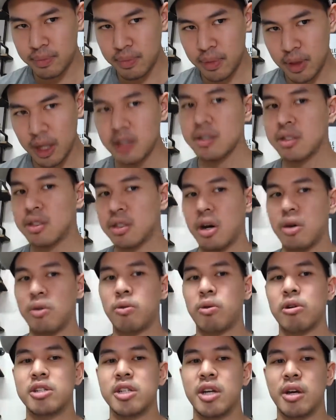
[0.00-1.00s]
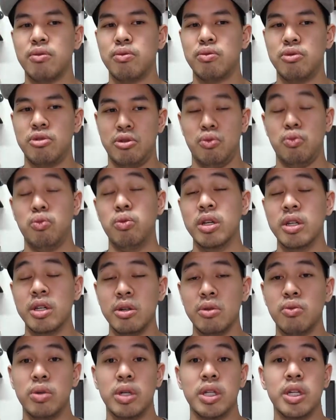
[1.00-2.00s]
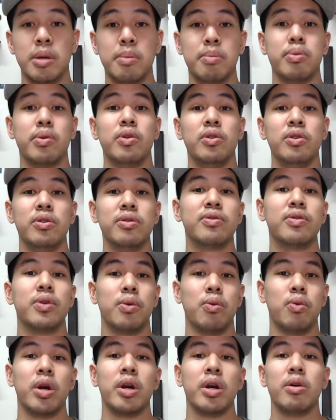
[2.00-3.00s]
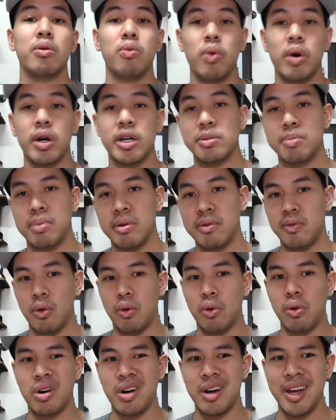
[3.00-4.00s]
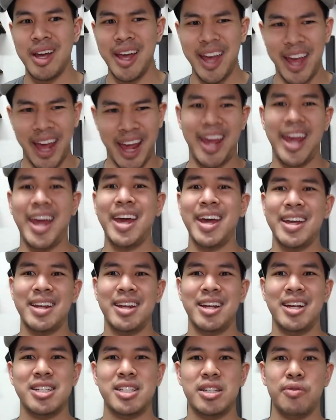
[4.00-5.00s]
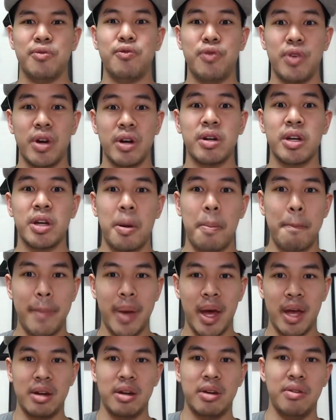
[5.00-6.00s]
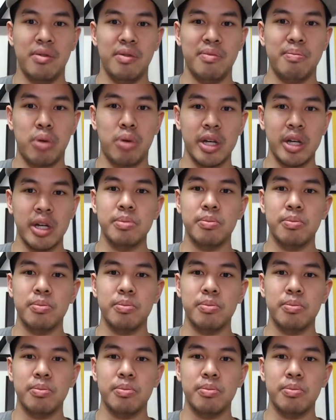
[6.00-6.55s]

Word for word: ZonWords have really, really improved from where it was before, and it's a very competitive price